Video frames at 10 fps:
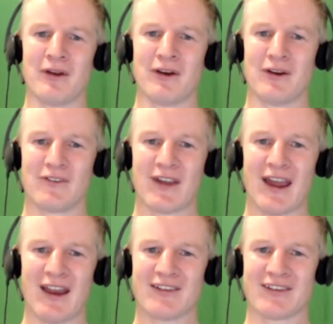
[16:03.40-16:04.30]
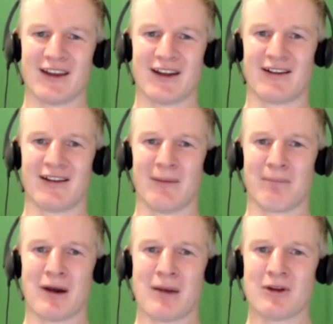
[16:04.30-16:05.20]
of cancer, our
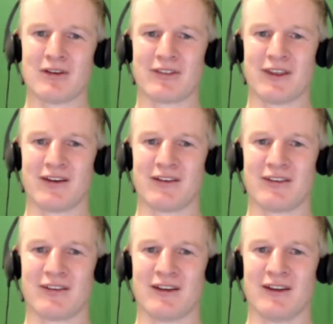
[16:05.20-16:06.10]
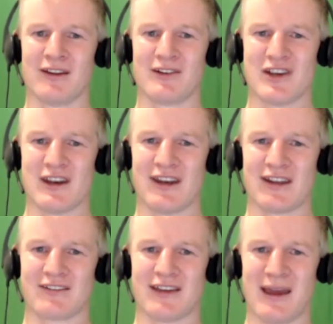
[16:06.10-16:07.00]
premise that it's genetic
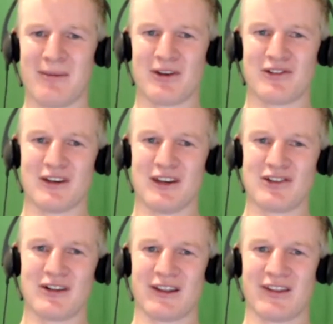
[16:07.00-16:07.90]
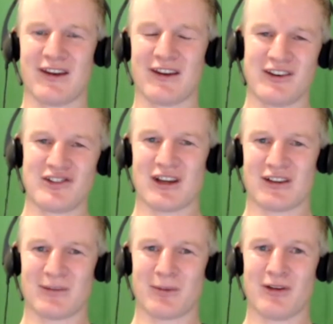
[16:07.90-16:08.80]
damage initially that
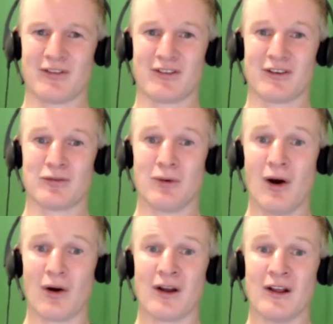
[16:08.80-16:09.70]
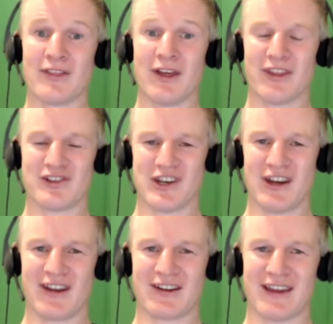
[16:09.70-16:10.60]
initiates the process is wrong, that the
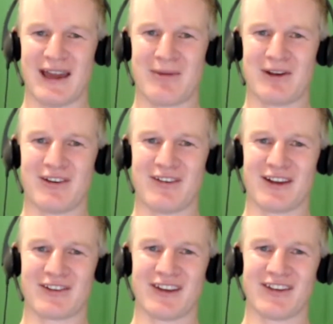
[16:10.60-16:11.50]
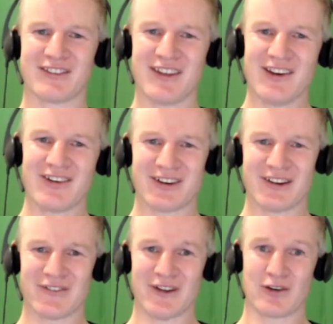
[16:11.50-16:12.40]
genetic damage is actually a secondary
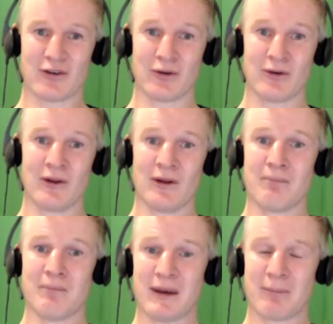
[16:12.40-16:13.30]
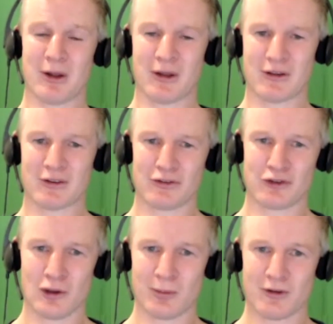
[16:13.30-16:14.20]
effect to metabolic
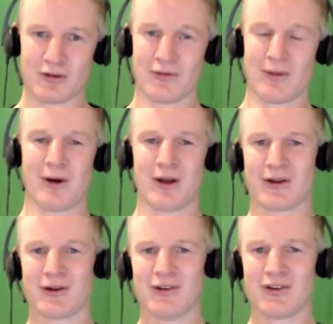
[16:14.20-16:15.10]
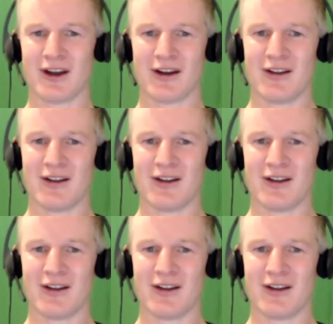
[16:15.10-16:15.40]
disturbance of the mitochondria.